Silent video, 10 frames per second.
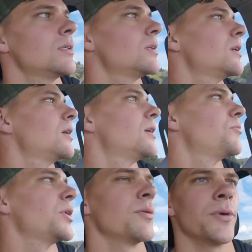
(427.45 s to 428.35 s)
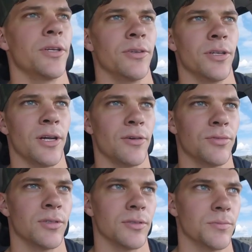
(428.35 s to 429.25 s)
I've been in my unit now
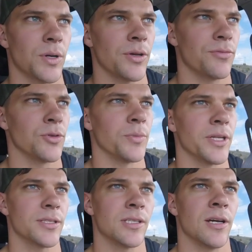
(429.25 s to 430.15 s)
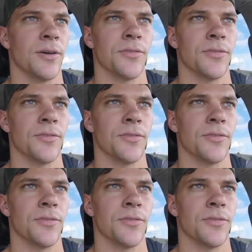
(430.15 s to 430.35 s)
for probably a few minutes now.